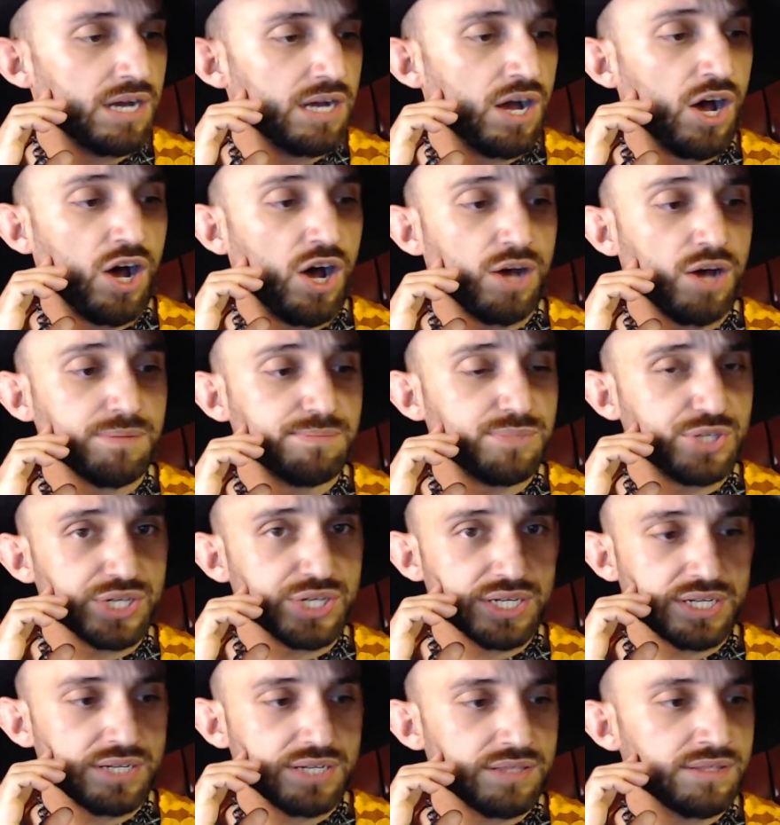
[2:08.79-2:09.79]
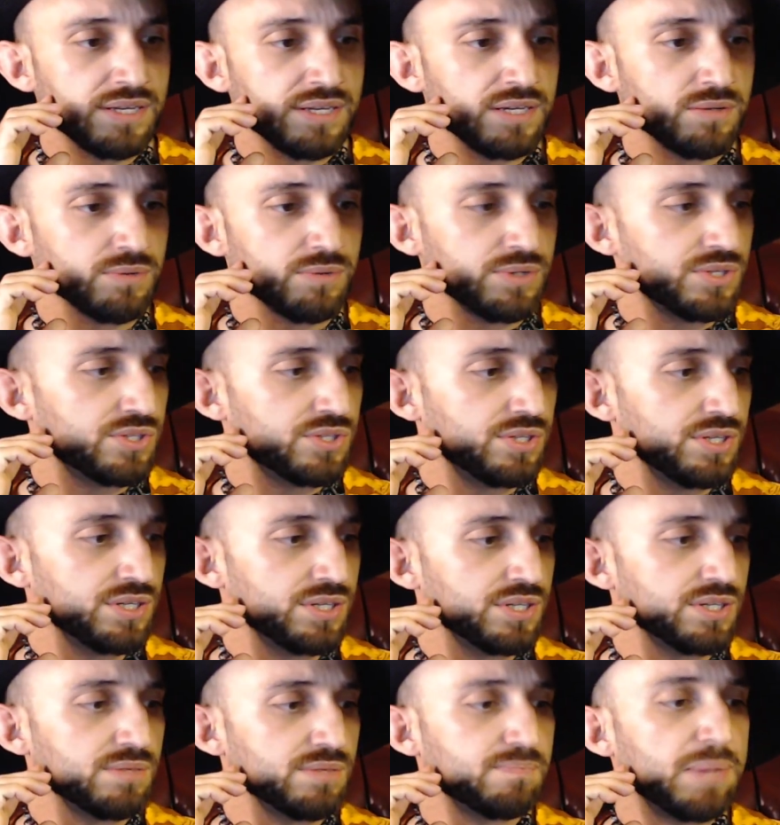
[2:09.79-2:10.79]
Object there was
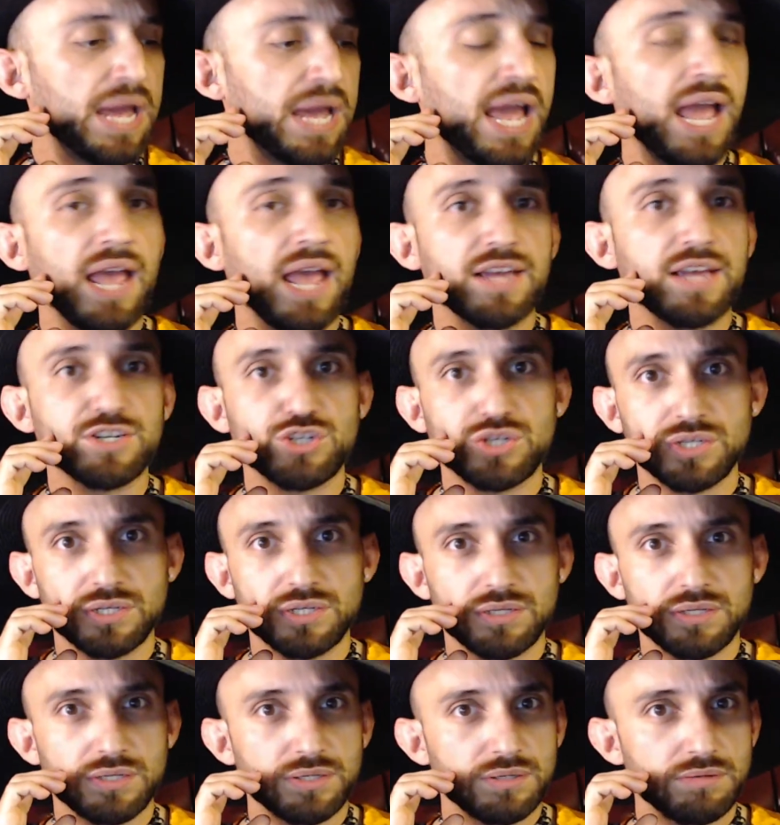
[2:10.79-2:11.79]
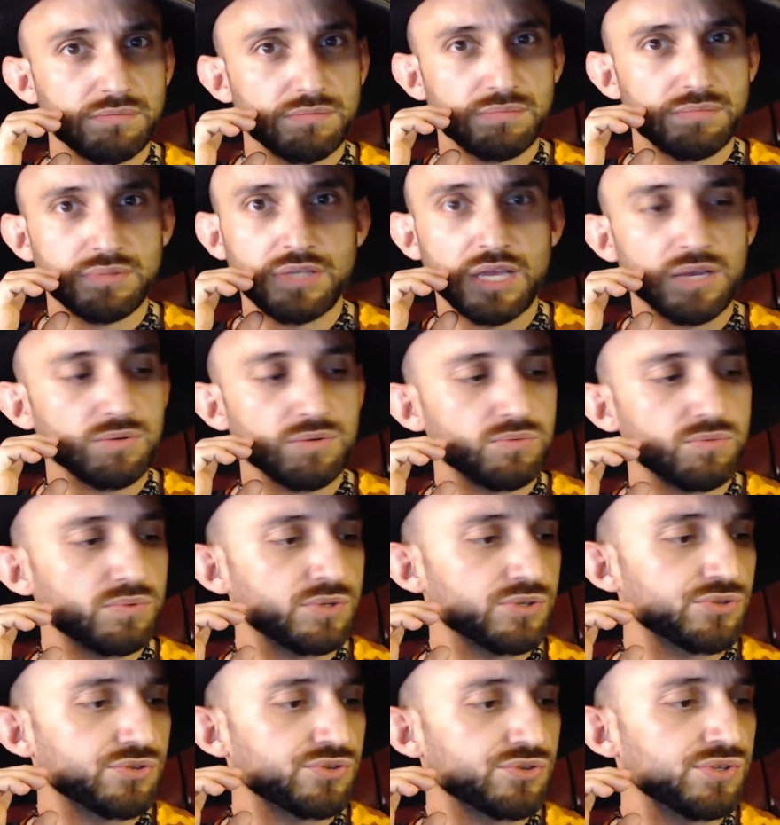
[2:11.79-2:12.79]
none, passion there
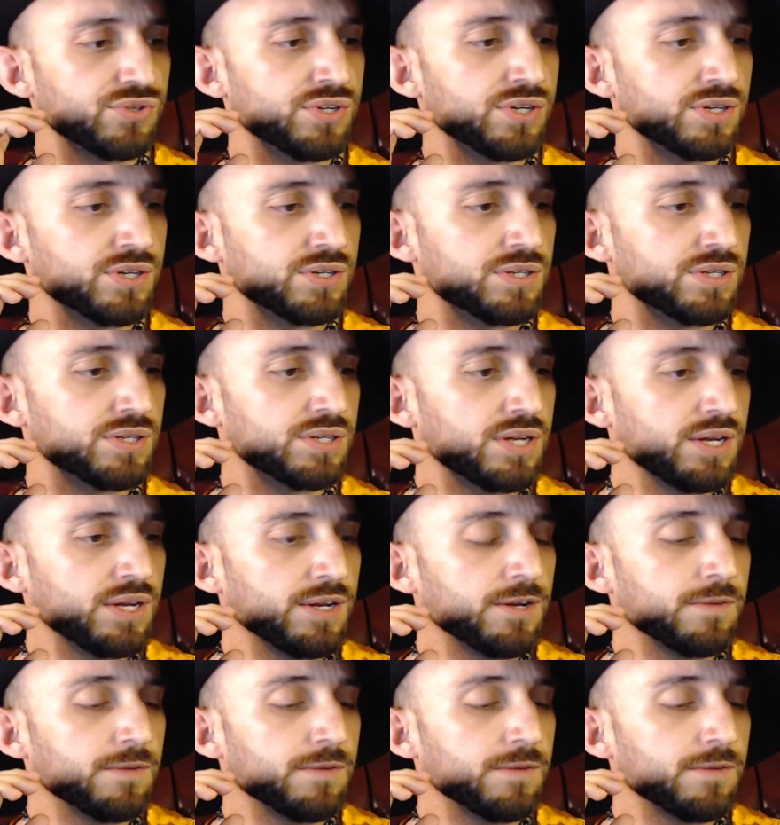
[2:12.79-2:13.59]
was none.